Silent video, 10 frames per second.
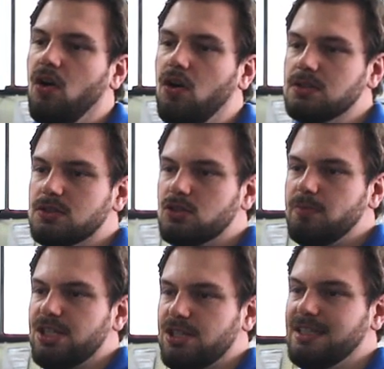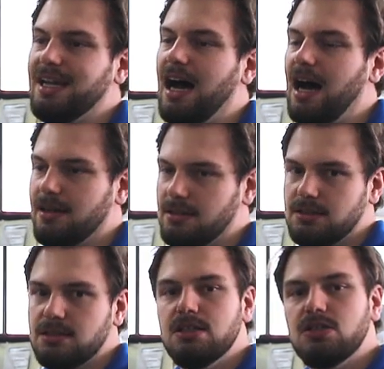also specially
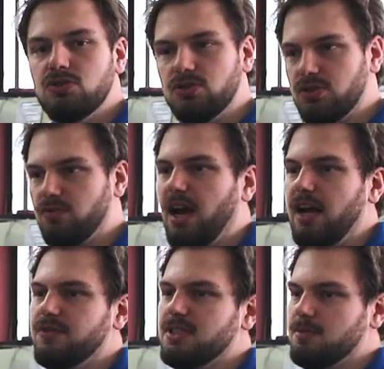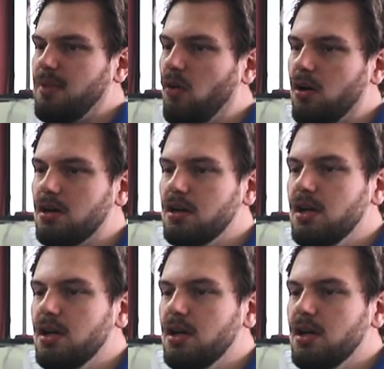hardened to survive this power.